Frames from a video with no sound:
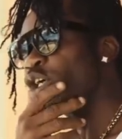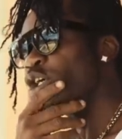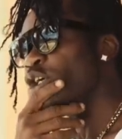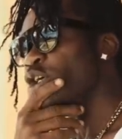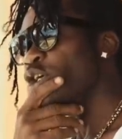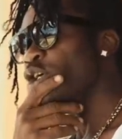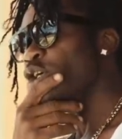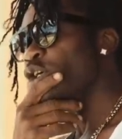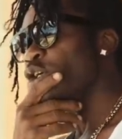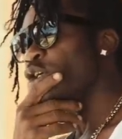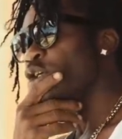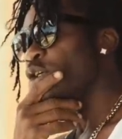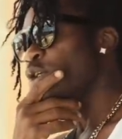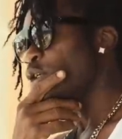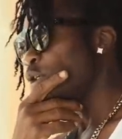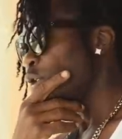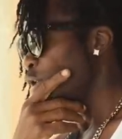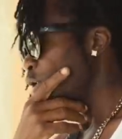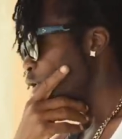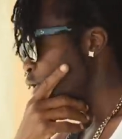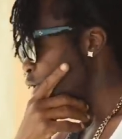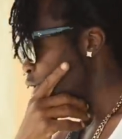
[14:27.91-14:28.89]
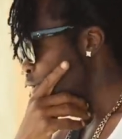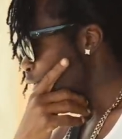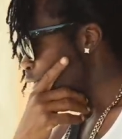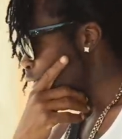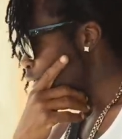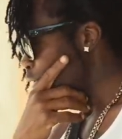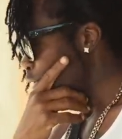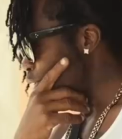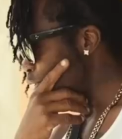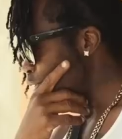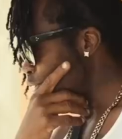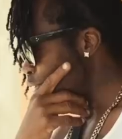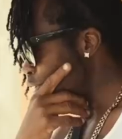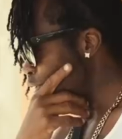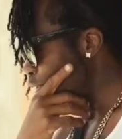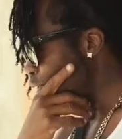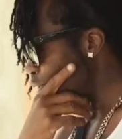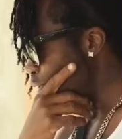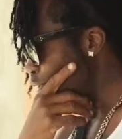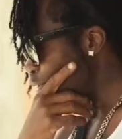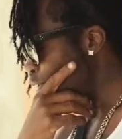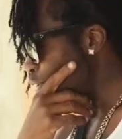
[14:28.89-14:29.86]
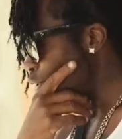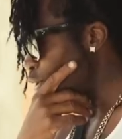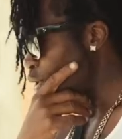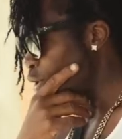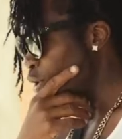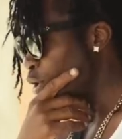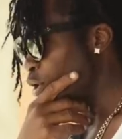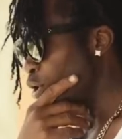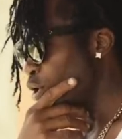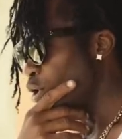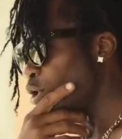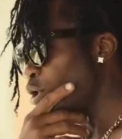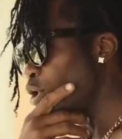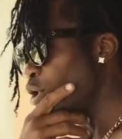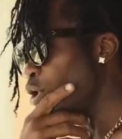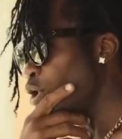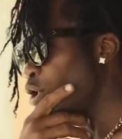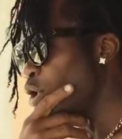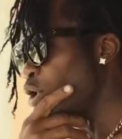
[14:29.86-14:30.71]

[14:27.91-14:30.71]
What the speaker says: I say, Ashley, our cousin, can carry. Ask him.